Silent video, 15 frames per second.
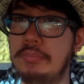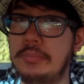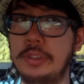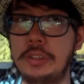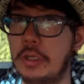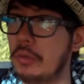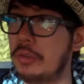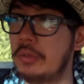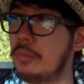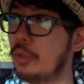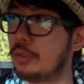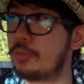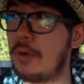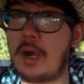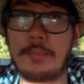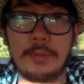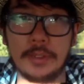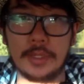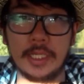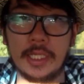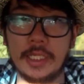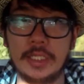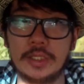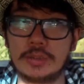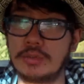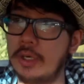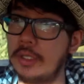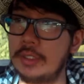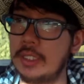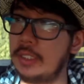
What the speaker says: you know, the most popular thing is, right?